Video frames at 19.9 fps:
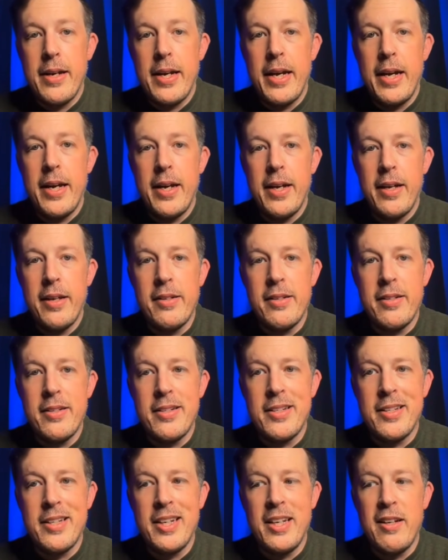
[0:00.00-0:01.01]

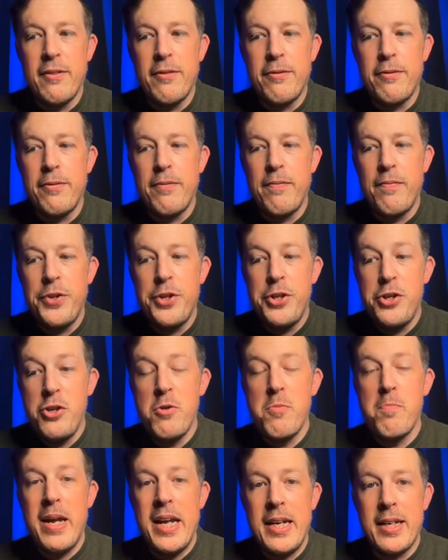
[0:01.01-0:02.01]
and if
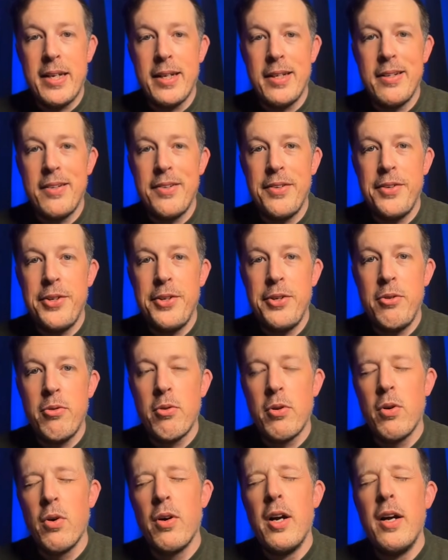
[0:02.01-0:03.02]
you make it,
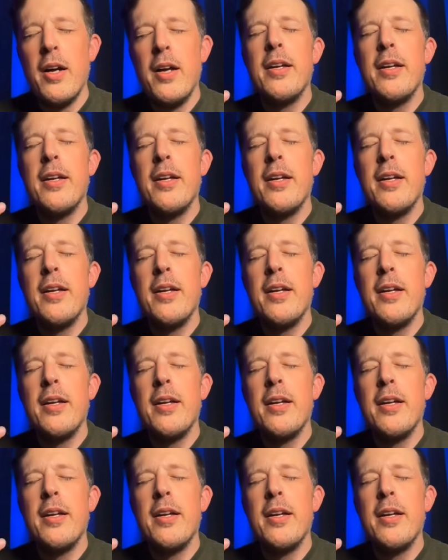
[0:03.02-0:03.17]
you're